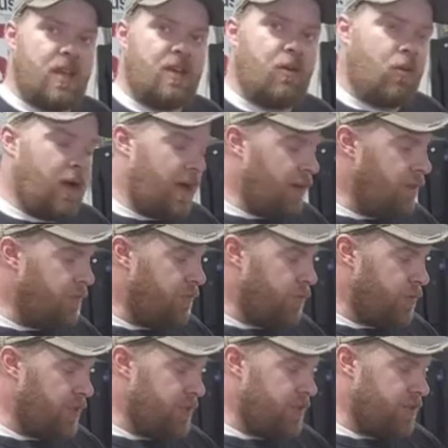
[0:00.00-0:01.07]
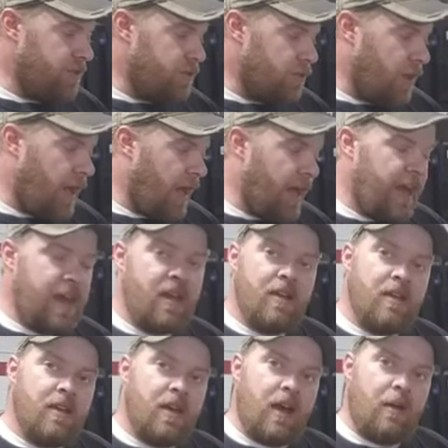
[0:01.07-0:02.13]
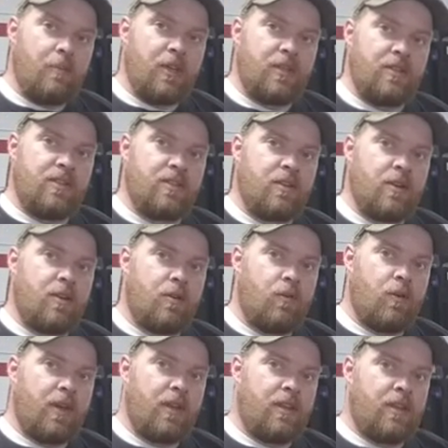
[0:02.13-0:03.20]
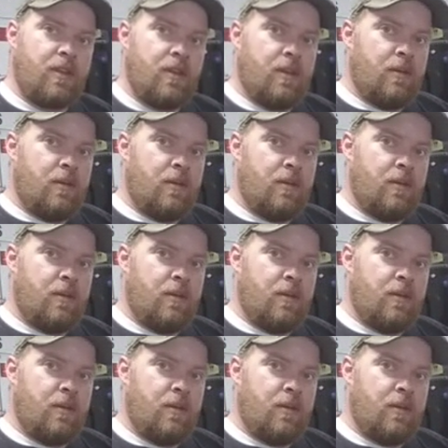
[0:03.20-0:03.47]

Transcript: a while for this to dry, I'm going to start with